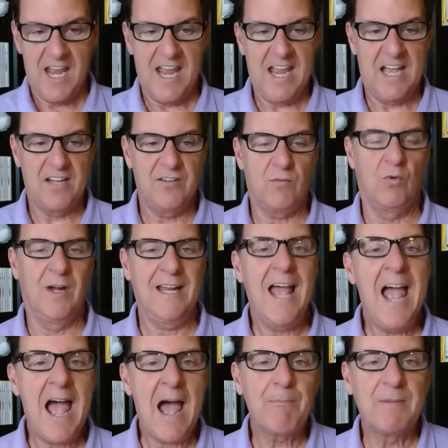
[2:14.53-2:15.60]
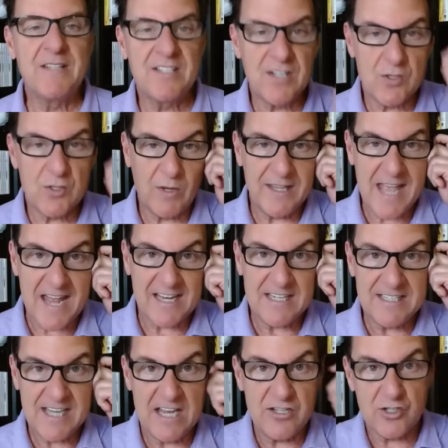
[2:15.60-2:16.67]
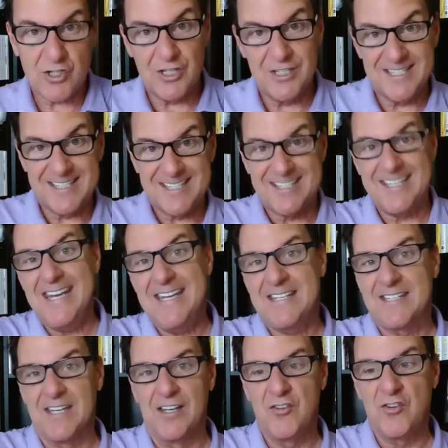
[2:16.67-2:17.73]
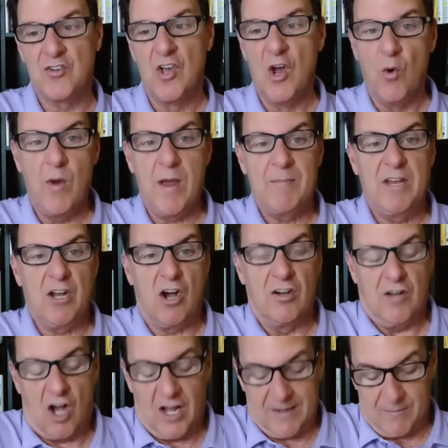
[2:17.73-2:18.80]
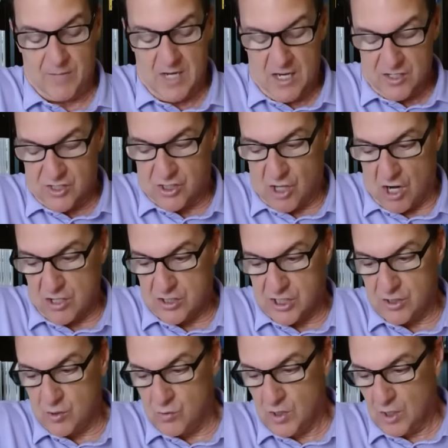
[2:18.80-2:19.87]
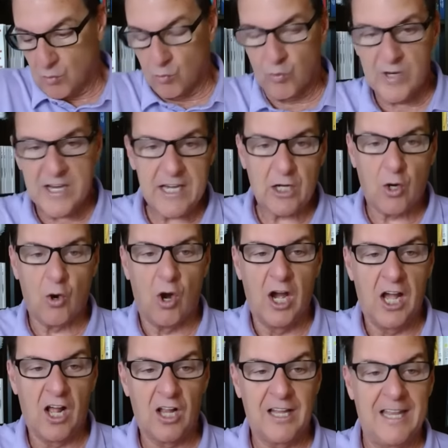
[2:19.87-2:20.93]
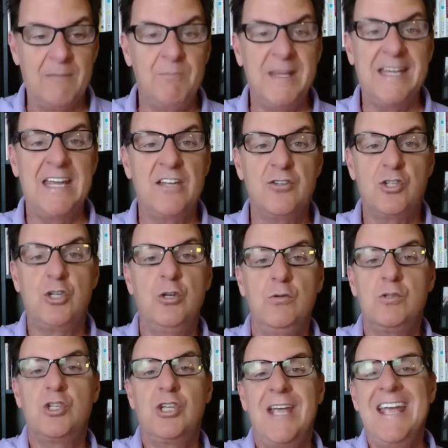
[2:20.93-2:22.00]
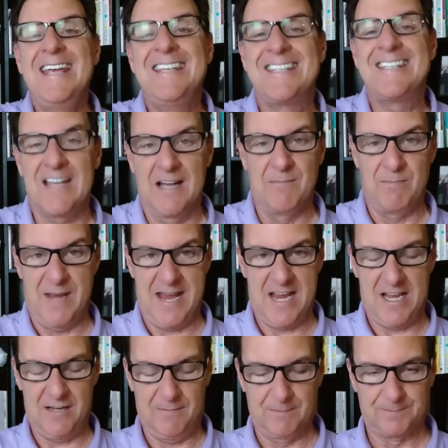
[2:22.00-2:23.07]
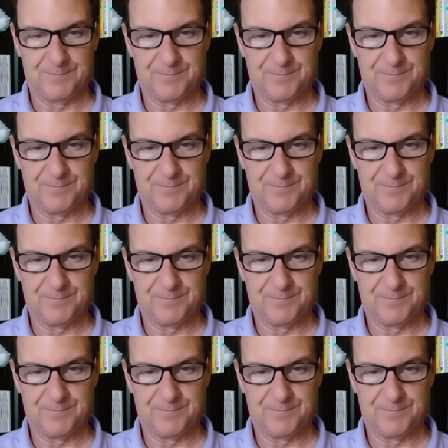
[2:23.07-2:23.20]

And what happens is when that attention ceases, women start to recoil and begin to chase a man.